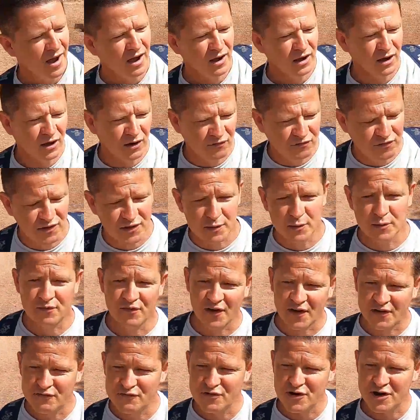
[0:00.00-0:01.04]
are lovely. We've
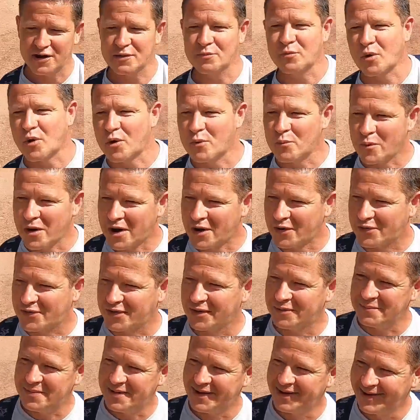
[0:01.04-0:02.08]
had a really warm
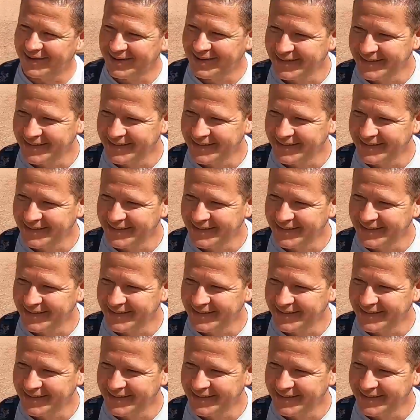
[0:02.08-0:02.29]
welcome.